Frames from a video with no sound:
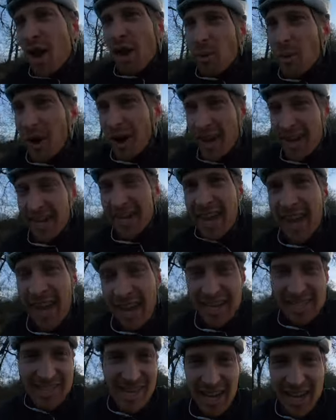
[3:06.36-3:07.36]
when it
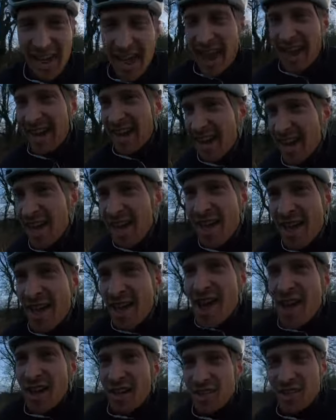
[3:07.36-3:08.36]
kicked again,
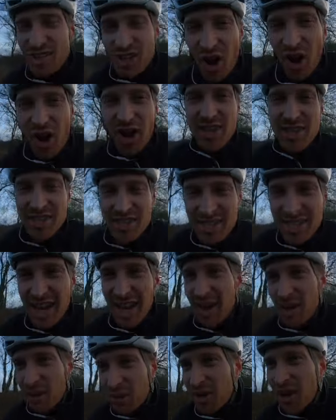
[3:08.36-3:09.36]
signed,
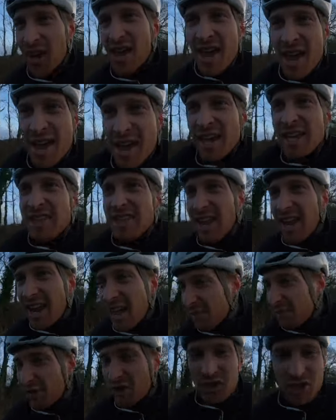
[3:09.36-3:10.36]
sealed,
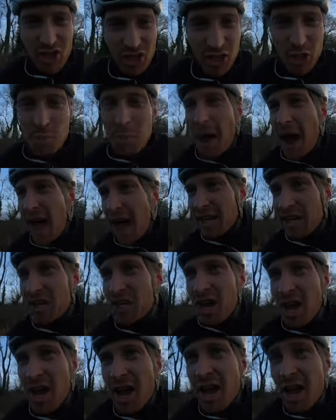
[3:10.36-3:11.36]
delivered,
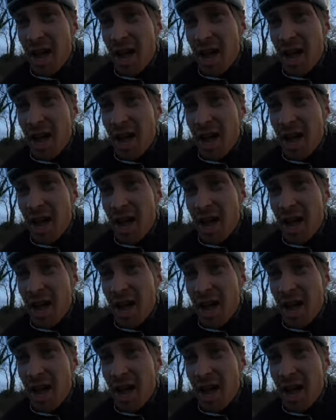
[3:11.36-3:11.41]
dispatched.